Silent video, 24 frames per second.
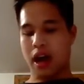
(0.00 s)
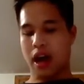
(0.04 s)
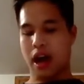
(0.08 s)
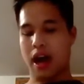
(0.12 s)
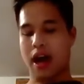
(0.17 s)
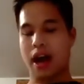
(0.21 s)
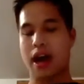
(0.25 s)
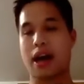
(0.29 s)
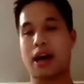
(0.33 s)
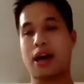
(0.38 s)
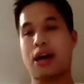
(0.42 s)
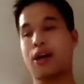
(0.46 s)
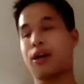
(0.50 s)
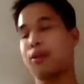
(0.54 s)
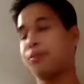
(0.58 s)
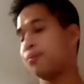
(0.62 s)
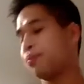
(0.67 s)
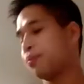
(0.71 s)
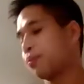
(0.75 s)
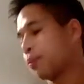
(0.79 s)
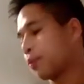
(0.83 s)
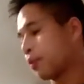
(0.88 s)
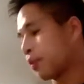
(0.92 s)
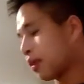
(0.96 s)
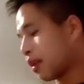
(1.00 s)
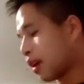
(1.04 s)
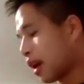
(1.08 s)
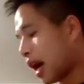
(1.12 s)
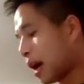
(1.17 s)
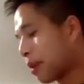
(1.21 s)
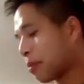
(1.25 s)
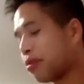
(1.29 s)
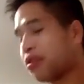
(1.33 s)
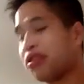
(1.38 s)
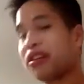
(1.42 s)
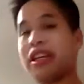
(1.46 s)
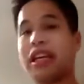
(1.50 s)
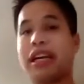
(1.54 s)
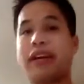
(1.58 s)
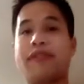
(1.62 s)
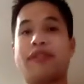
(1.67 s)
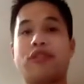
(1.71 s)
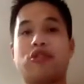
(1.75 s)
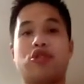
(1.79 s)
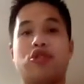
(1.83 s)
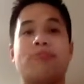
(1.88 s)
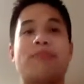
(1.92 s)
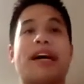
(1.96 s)
um I'm gonna give
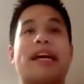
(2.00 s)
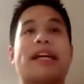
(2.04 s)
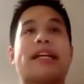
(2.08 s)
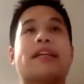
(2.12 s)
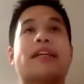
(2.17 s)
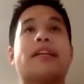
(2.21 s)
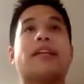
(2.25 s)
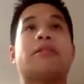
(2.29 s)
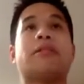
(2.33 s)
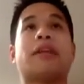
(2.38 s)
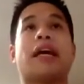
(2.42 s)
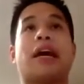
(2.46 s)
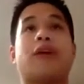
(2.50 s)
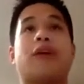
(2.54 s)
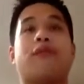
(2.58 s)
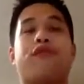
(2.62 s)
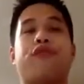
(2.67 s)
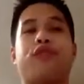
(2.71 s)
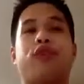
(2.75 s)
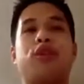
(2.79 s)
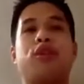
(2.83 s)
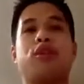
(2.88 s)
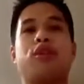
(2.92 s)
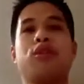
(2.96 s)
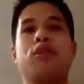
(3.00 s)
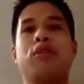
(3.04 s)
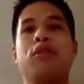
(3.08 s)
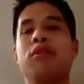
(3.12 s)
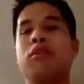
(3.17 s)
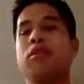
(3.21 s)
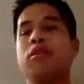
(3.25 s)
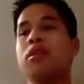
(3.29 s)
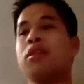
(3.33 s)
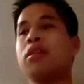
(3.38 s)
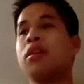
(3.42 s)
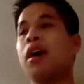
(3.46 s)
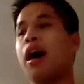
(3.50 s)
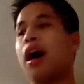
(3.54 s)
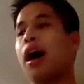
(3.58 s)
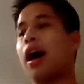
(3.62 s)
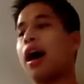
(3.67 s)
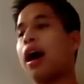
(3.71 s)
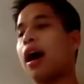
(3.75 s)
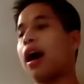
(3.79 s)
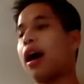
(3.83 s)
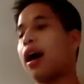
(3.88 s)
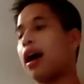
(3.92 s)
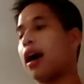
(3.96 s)
it to my nephew
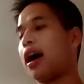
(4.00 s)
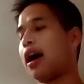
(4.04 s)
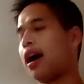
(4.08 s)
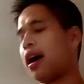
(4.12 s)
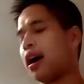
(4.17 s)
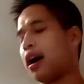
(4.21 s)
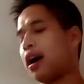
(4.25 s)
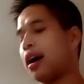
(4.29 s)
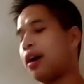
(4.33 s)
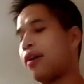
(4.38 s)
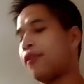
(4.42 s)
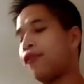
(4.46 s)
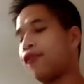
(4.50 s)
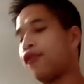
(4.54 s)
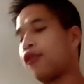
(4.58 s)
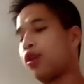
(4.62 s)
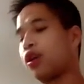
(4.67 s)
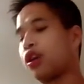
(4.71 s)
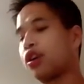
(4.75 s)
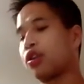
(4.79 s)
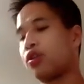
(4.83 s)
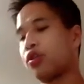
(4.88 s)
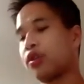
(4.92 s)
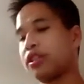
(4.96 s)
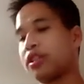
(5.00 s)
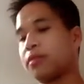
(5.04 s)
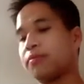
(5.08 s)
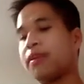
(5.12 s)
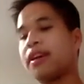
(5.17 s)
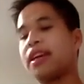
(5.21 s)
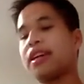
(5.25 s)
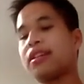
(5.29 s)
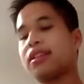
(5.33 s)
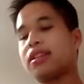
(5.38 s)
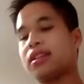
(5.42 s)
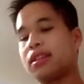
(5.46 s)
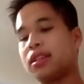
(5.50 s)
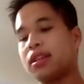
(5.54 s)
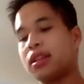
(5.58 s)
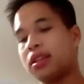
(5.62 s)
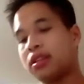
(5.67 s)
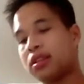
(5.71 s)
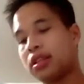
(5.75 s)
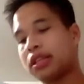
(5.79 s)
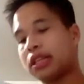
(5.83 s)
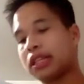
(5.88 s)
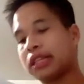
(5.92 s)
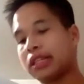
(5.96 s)
uh, for Christmas.
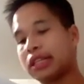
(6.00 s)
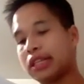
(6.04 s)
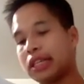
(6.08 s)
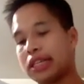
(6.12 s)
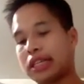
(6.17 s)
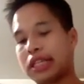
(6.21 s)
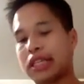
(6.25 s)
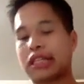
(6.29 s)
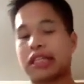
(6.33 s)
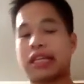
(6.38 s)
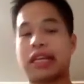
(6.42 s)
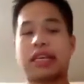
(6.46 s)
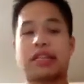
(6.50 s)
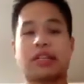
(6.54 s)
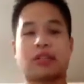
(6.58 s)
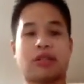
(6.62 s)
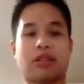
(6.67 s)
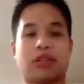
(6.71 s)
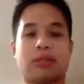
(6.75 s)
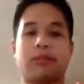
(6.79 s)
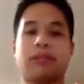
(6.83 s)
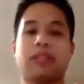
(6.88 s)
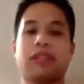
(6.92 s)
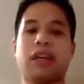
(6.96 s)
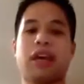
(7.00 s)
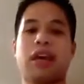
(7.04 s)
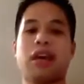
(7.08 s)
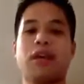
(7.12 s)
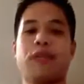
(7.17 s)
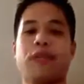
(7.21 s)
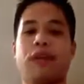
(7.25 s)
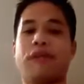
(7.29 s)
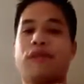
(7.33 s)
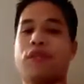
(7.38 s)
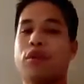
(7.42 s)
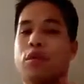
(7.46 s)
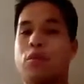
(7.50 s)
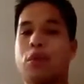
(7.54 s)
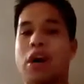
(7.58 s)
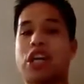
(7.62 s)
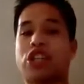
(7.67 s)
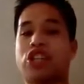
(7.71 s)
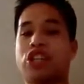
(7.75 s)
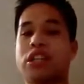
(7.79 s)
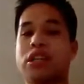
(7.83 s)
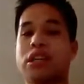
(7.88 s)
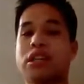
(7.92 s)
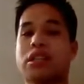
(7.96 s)
So this this is his Christmas gift. If you're
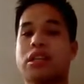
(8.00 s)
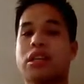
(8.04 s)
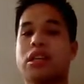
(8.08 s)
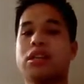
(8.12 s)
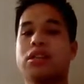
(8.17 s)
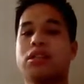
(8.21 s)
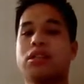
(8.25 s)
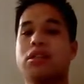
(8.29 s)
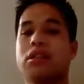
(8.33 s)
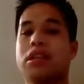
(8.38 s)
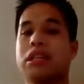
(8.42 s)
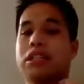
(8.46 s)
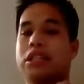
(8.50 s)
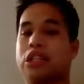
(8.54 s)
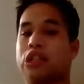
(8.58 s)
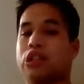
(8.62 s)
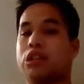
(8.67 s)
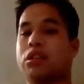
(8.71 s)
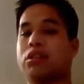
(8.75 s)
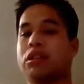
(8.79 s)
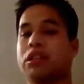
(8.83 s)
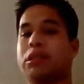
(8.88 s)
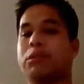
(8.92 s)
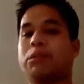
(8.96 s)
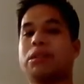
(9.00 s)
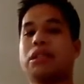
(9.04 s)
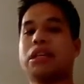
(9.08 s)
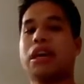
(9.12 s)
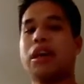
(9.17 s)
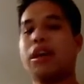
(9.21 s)
watching this, Hunter, this is your Christmas